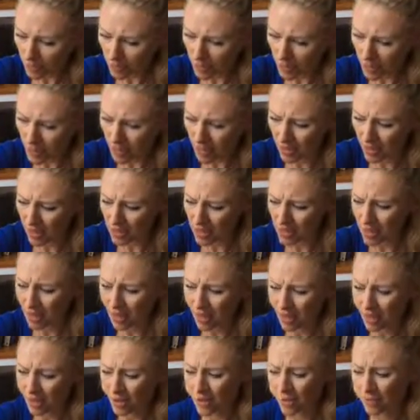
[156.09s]
Because
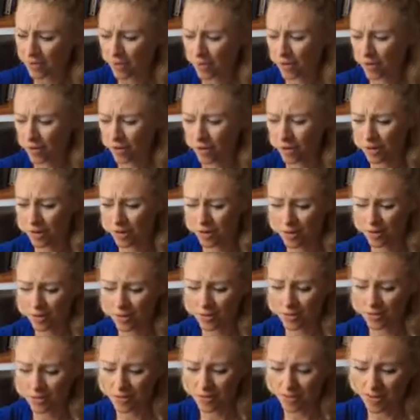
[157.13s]
for
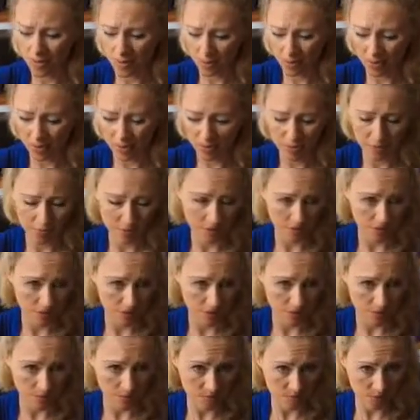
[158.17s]
someone, if we're going
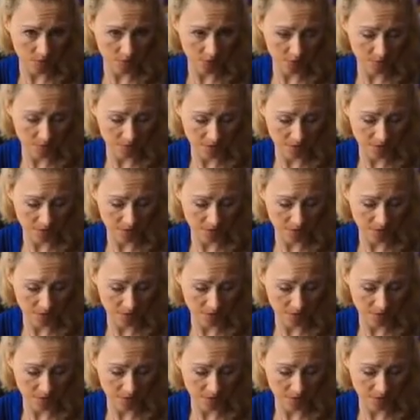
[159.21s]
to use Mr.